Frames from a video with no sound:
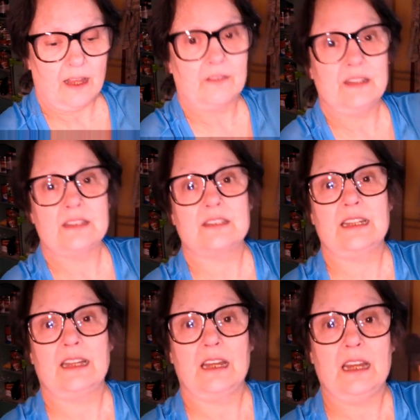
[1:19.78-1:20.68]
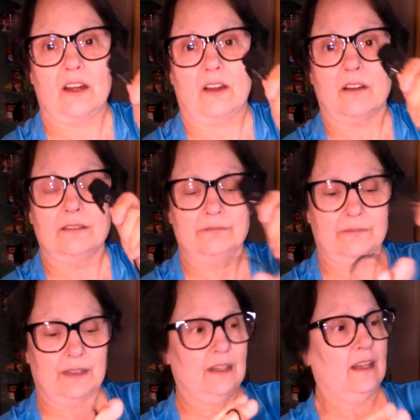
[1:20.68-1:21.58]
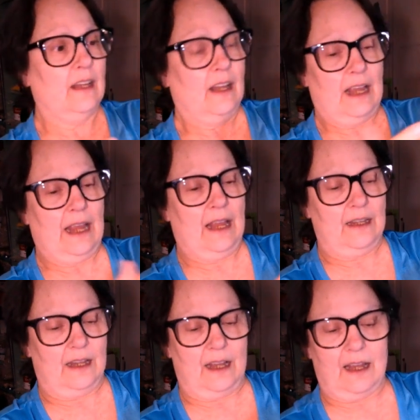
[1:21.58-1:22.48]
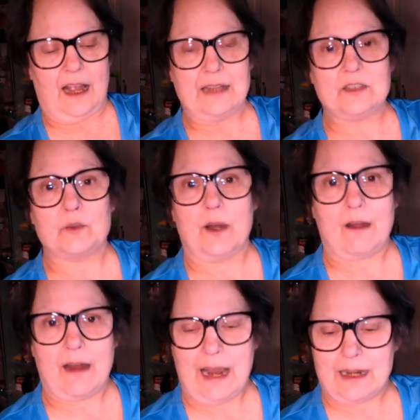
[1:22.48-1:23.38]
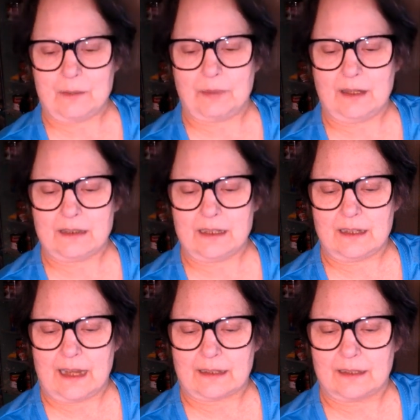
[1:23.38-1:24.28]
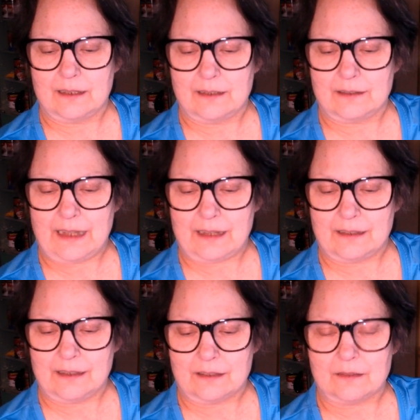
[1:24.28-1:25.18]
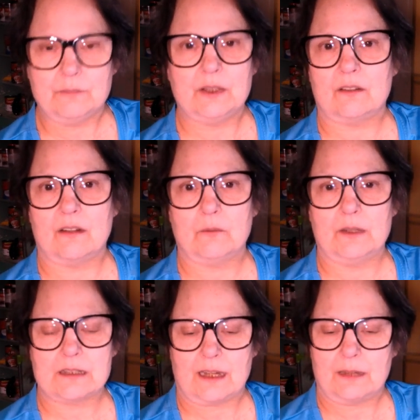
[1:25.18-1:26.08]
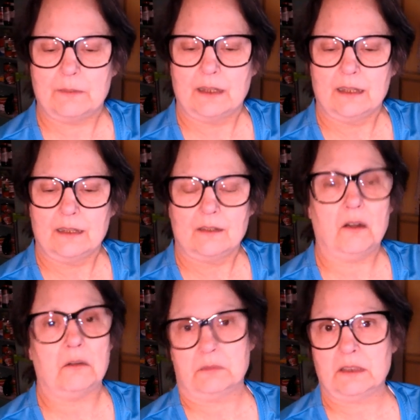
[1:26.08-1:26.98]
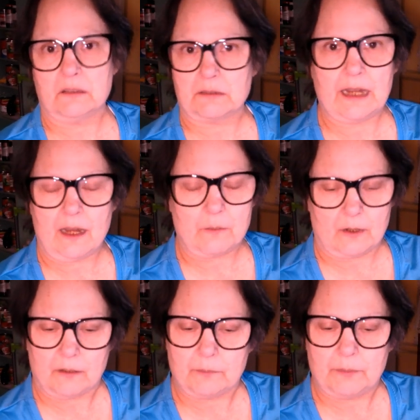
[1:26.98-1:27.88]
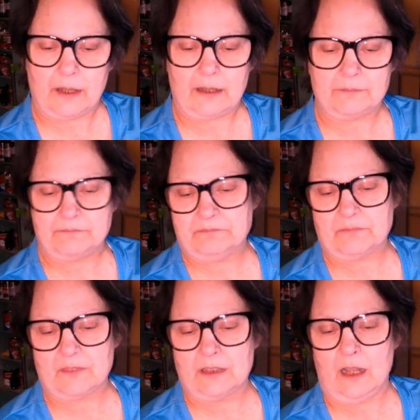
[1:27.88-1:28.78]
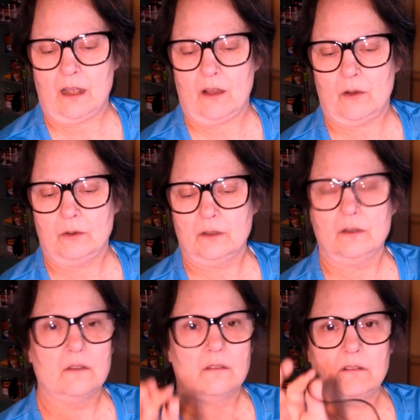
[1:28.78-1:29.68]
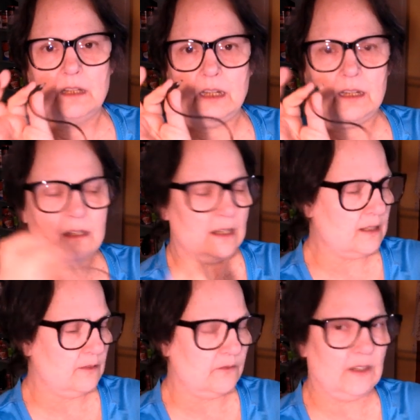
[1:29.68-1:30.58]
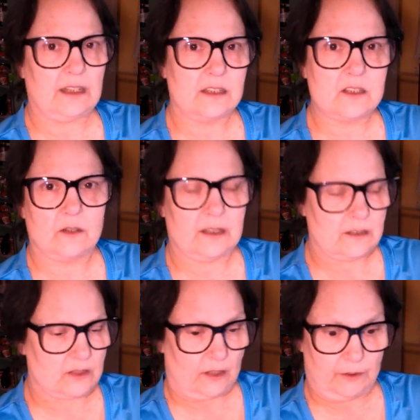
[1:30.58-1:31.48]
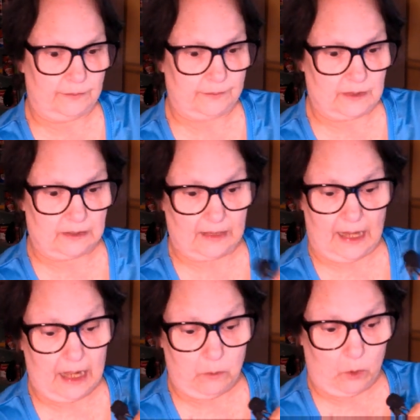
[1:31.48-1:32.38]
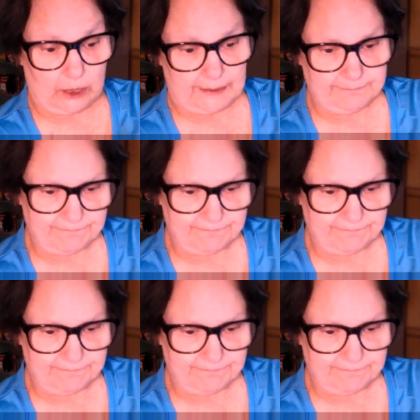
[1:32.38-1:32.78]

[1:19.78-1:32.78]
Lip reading: This thing here, and I swear I had it plugged into that little computer at one time, or little camera, but no, the end doesn't fit into it, so that ain't working.